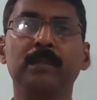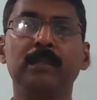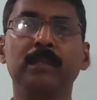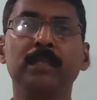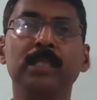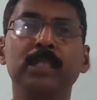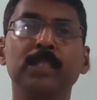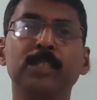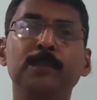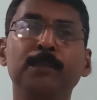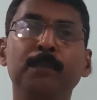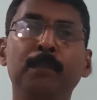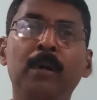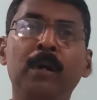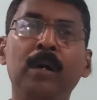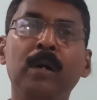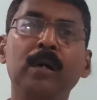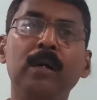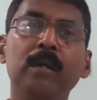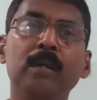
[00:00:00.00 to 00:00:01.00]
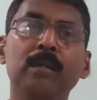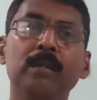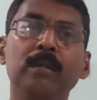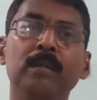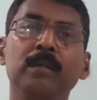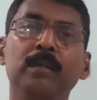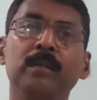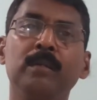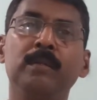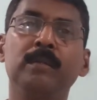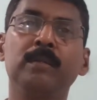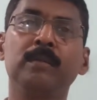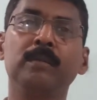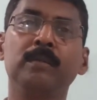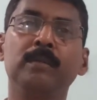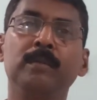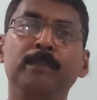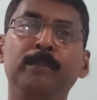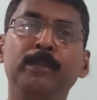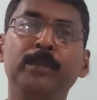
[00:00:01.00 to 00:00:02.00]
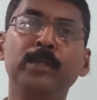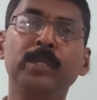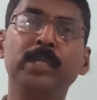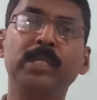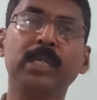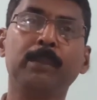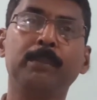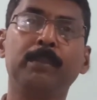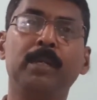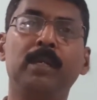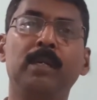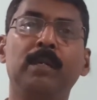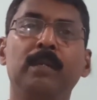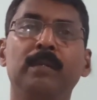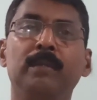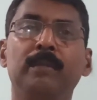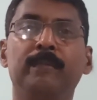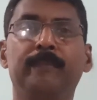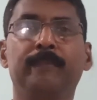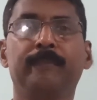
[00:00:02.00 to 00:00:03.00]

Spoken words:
is more mutable